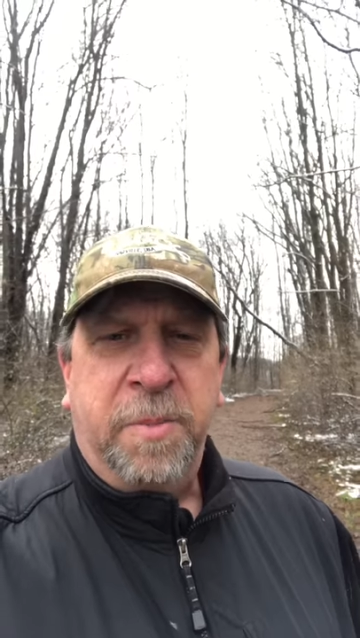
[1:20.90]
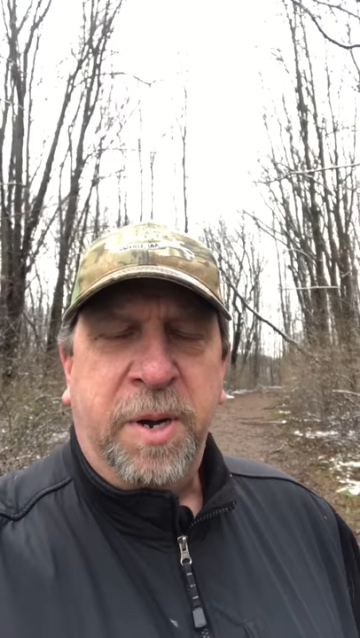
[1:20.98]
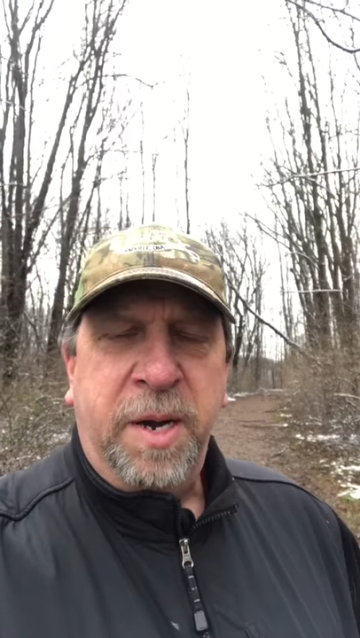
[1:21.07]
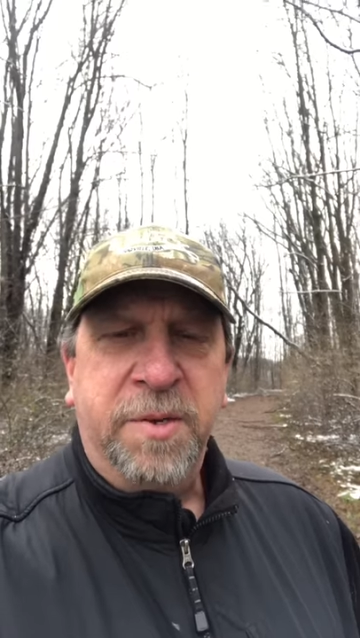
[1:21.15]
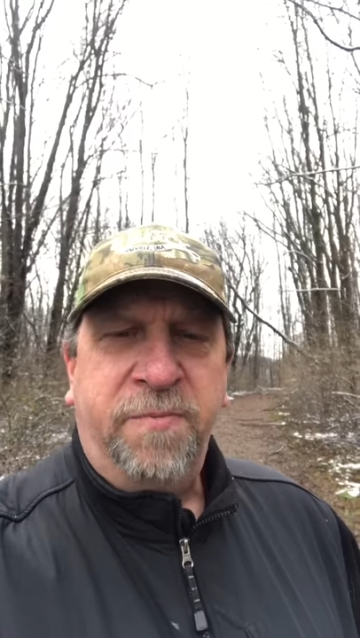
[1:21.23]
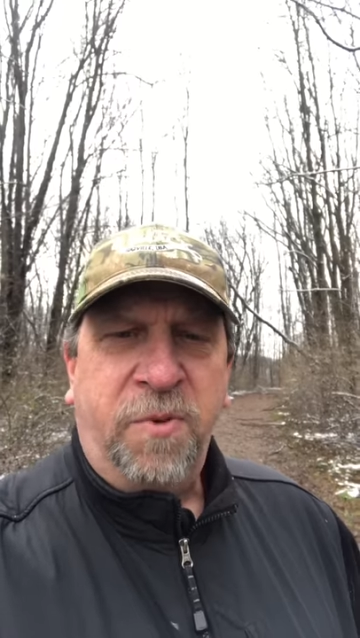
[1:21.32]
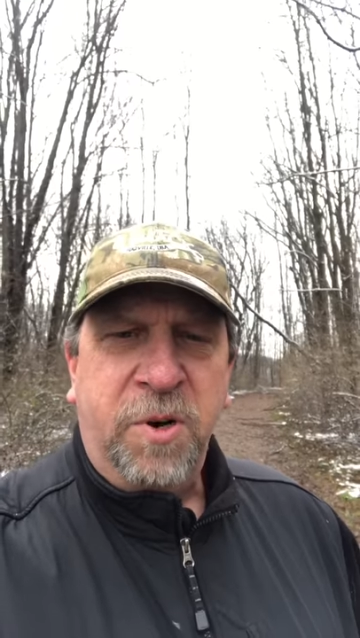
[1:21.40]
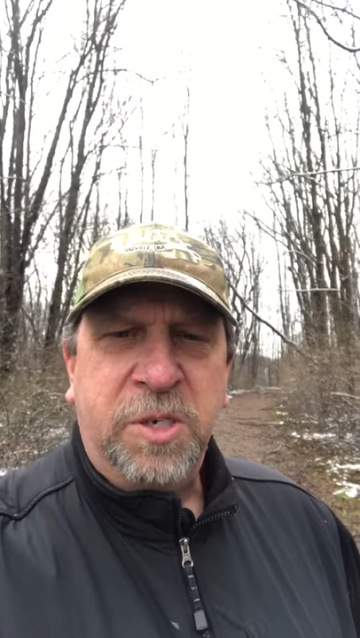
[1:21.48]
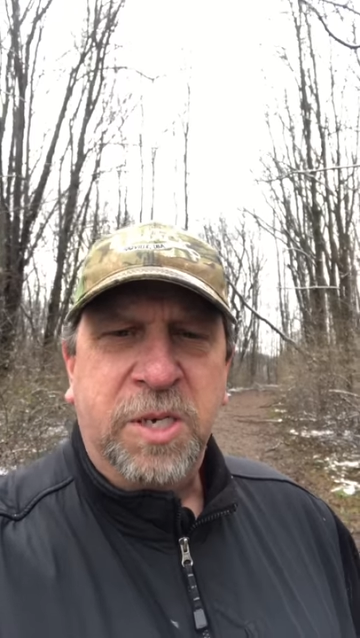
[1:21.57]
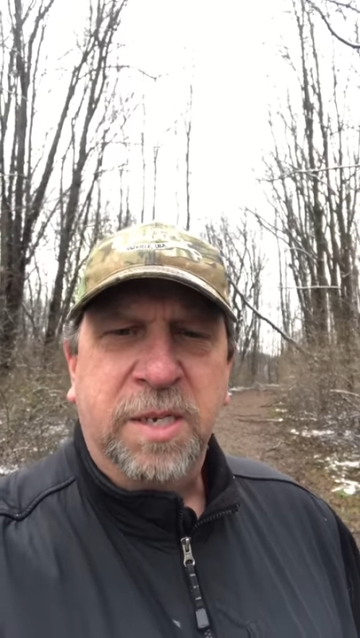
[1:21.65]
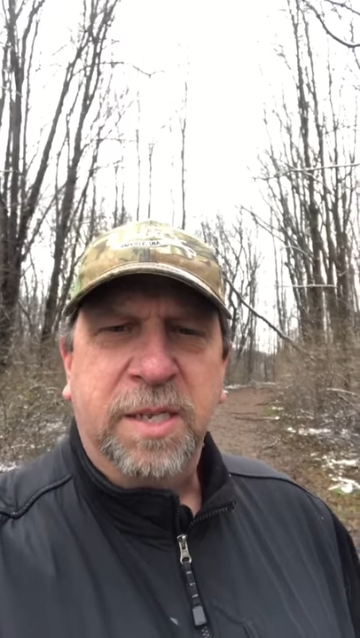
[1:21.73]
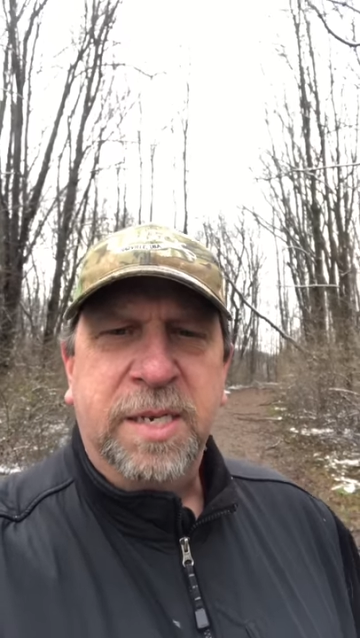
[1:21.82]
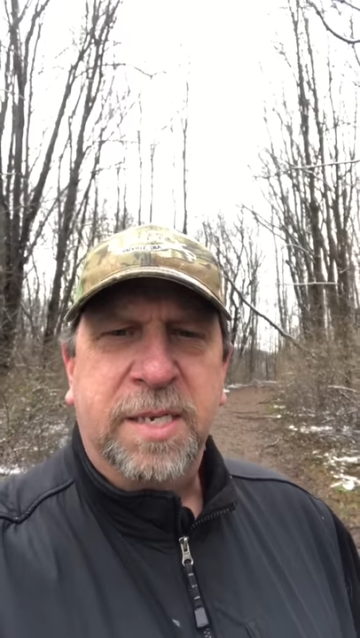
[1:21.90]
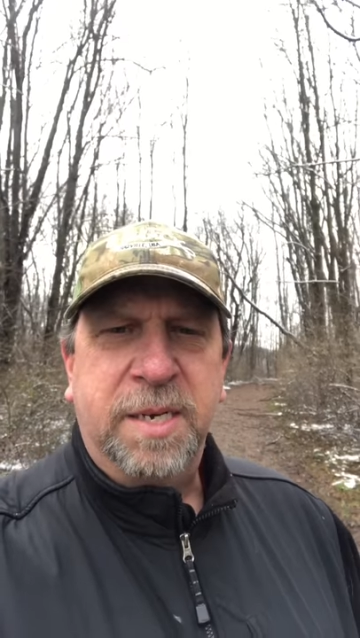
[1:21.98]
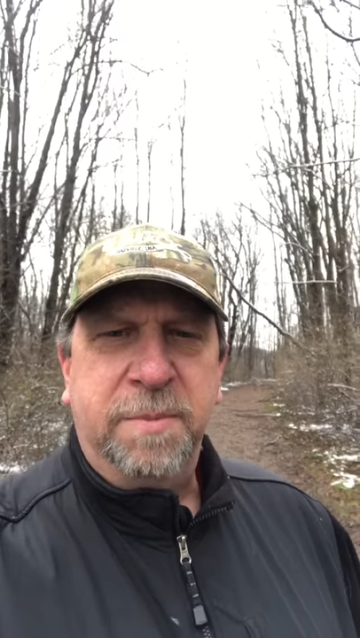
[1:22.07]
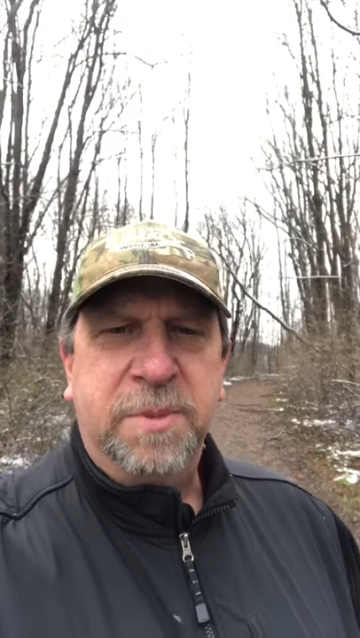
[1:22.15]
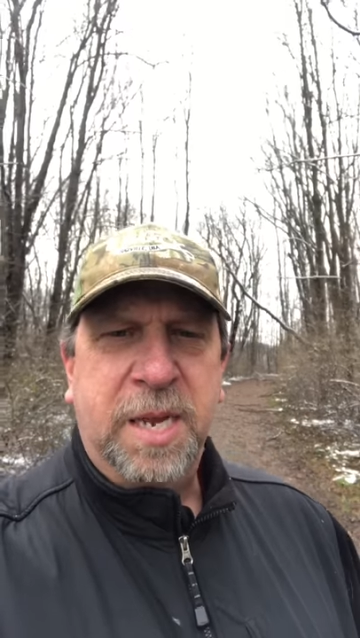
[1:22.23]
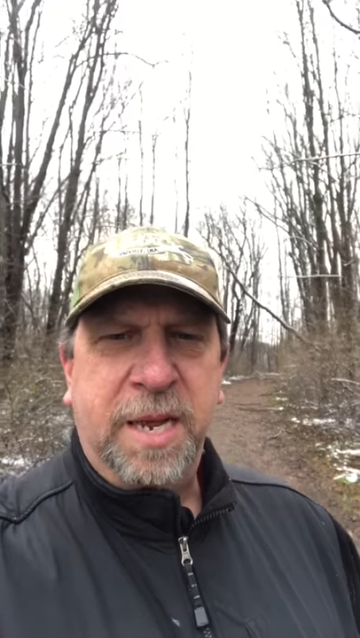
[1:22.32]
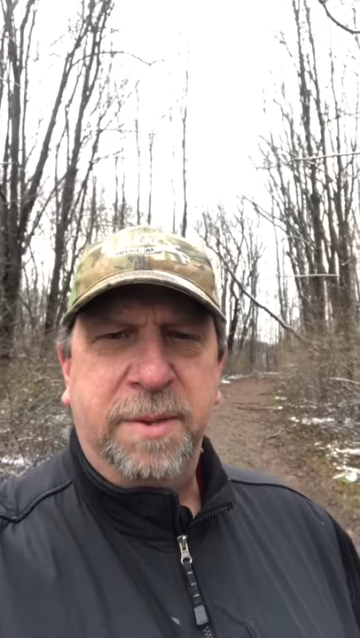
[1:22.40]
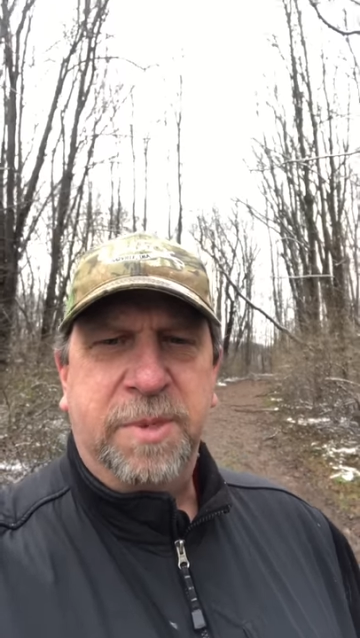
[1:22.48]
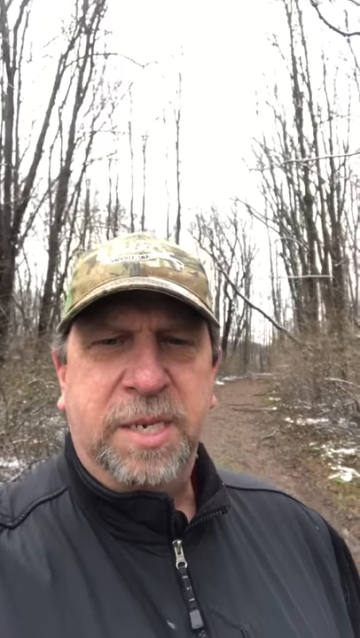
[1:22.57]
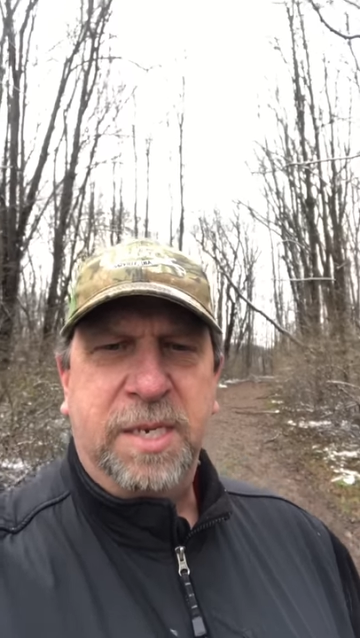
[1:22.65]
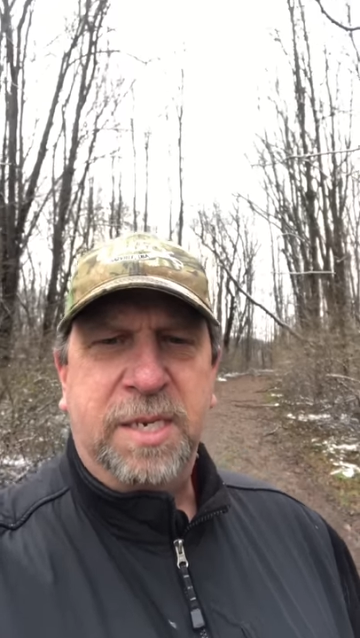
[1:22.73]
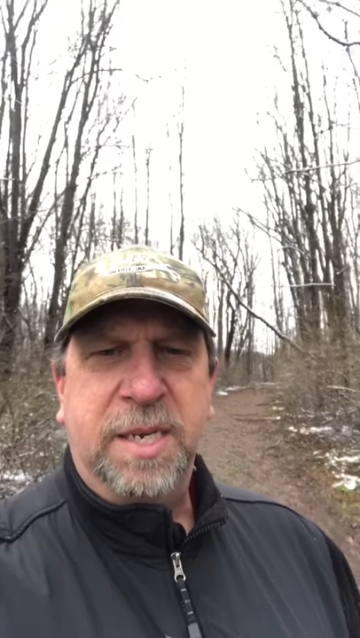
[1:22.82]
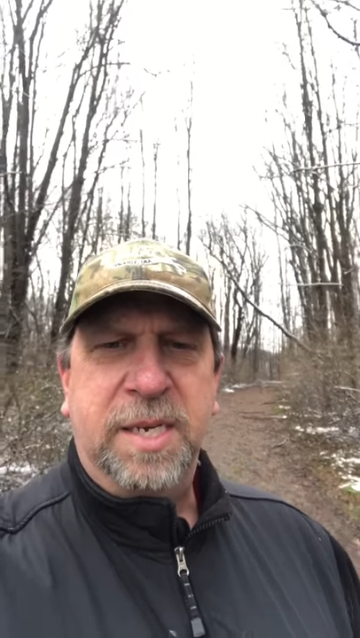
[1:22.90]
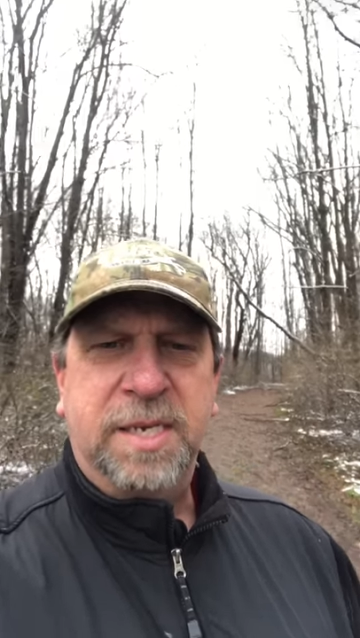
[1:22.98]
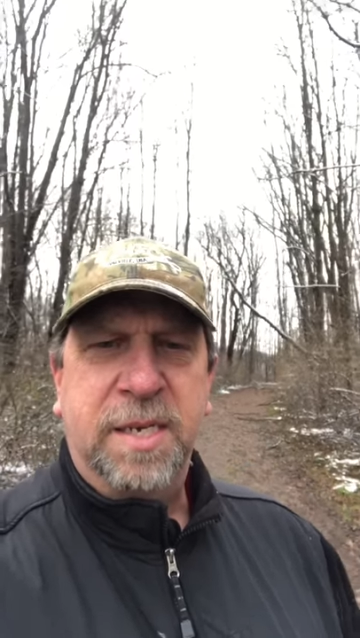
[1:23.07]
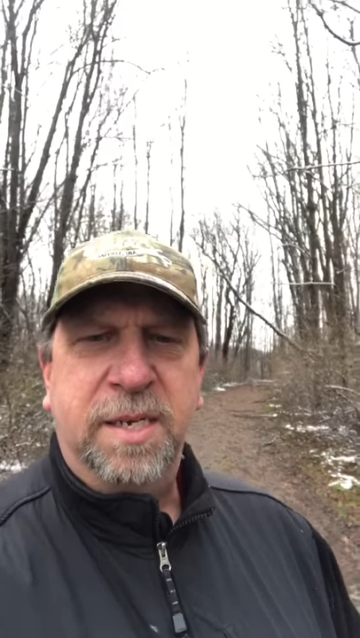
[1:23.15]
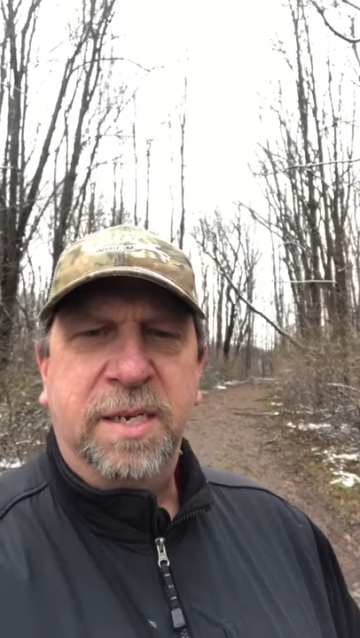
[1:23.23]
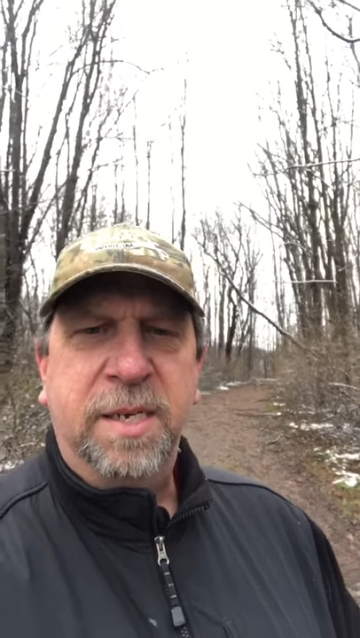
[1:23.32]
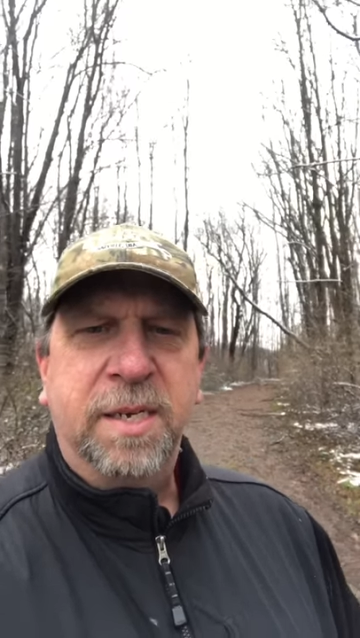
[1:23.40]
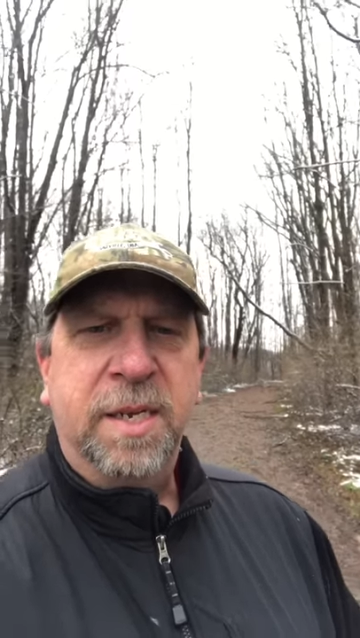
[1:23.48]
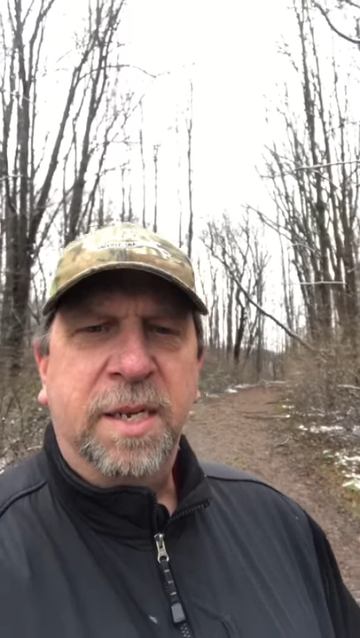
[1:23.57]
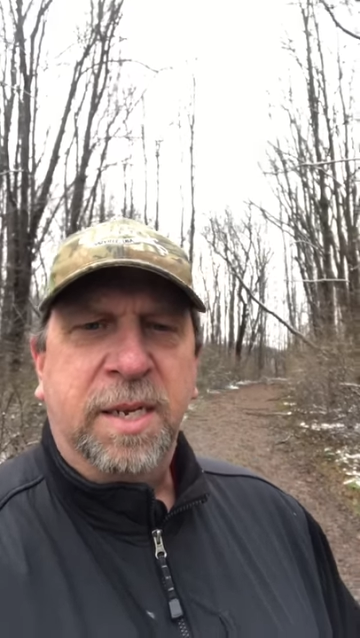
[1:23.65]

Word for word: But unfortunately, sometimes this season